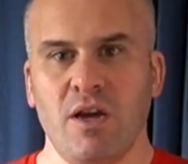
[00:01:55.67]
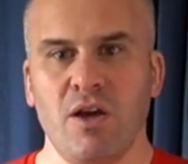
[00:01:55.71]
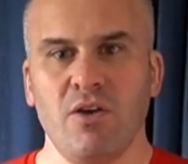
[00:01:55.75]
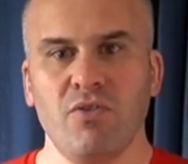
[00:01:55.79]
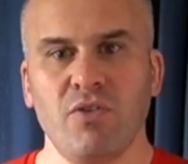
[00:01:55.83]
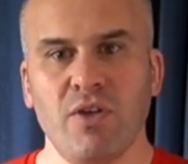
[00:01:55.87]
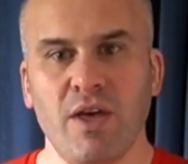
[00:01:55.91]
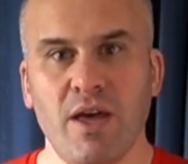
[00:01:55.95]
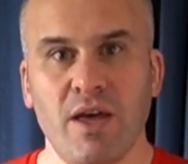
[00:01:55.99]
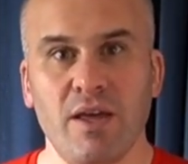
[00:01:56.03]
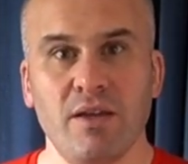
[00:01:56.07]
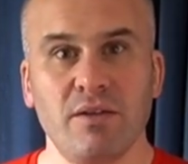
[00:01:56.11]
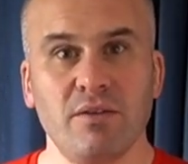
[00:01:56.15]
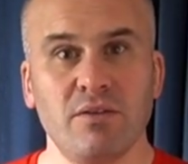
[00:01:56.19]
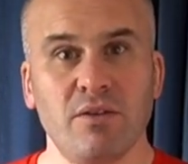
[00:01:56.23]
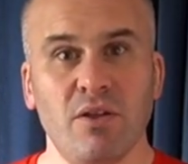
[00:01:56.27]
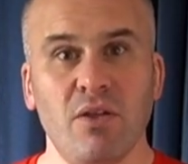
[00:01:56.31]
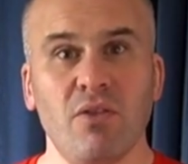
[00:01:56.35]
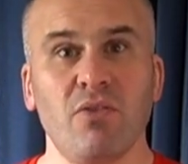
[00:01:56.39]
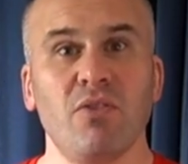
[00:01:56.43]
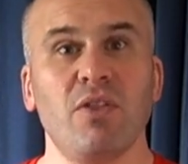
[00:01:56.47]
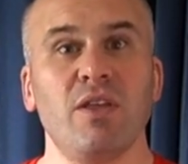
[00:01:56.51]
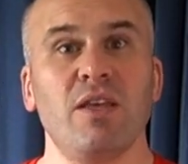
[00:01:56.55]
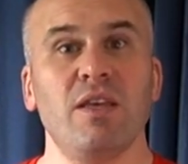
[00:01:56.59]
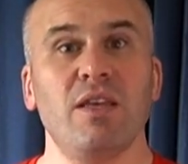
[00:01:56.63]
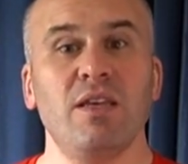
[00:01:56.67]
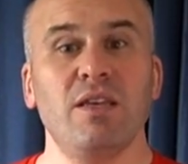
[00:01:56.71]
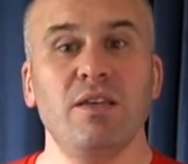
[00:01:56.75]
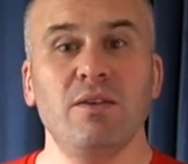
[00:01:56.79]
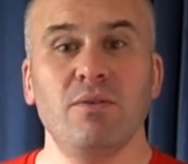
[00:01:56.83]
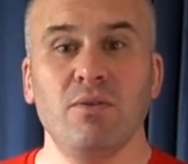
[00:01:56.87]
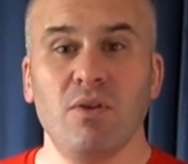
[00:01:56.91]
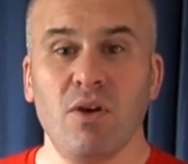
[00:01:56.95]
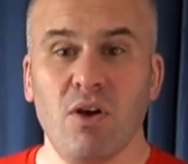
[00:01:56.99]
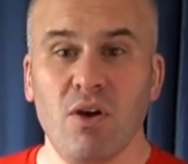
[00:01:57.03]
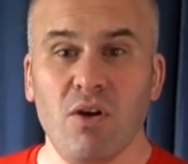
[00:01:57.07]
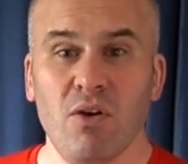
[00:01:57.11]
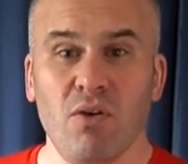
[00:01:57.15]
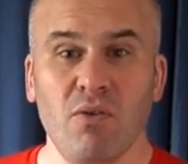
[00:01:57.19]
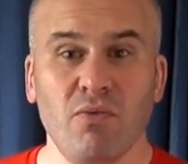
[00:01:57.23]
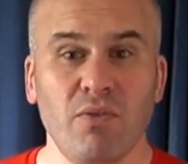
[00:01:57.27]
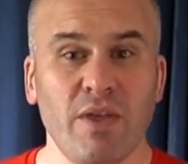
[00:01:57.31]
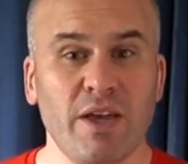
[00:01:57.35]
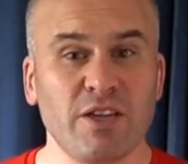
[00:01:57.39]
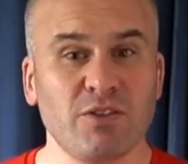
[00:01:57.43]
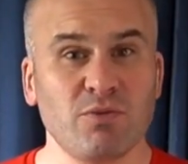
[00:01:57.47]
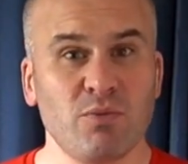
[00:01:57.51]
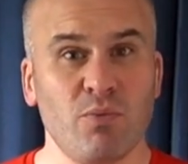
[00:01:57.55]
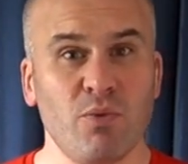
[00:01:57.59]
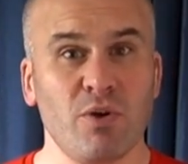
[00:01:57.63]
Then the
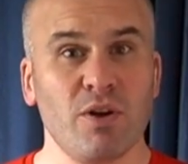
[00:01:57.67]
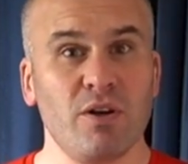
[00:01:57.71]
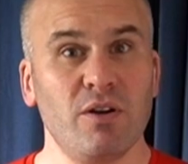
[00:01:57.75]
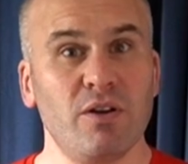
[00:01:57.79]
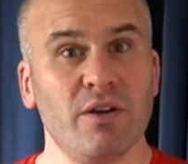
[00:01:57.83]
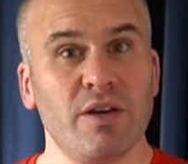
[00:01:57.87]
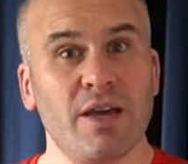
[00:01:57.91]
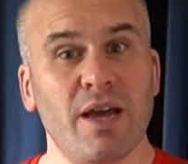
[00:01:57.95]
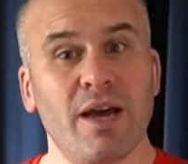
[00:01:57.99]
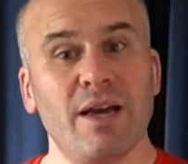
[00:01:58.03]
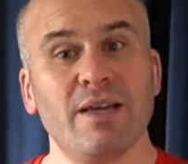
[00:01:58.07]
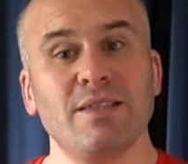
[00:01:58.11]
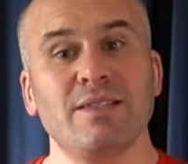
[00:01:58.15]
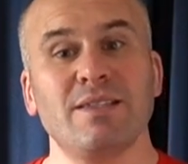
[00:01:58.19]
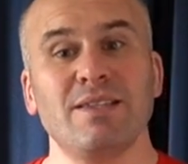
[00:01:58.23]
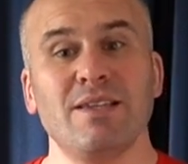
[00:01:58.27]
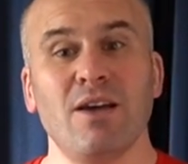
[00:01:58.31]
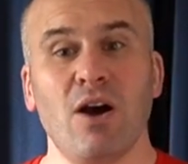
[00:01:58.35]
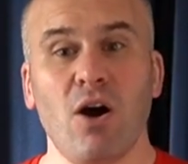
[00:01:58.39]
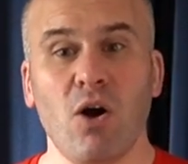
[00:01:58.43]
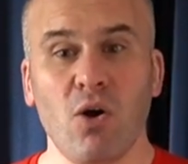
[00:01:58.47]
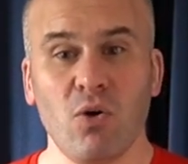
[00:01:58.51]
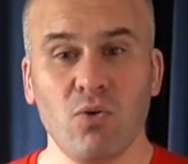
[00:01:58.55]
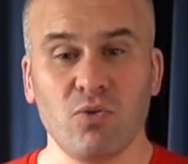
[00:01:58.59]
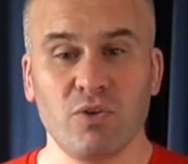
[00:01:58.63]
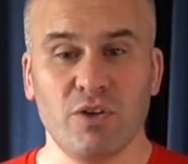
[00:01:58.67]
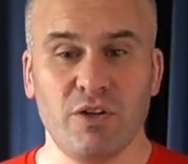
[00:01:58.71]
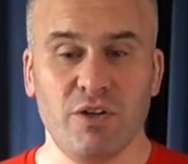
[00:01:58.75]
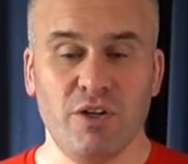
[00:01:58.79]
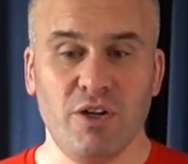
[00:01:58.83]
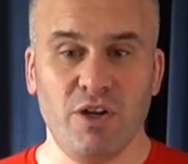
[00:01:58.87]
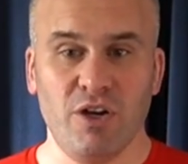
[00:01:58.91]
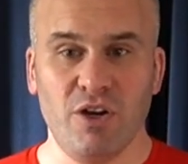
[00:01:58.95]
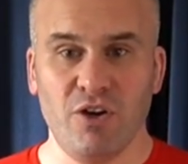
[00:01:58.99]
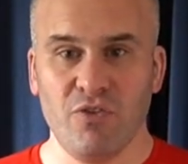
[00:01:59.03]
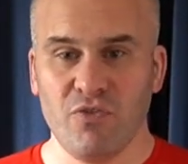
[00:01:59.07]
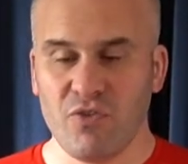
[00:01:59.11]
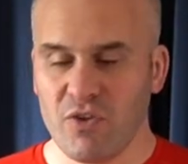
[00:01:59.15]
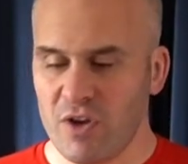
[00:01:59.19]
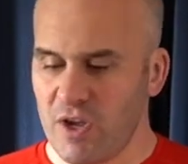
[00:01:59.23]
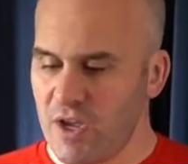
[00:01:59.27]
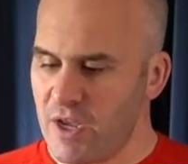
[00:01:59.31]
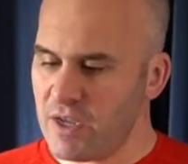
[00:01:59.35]
next one we're going to look at is the ulnar nerve.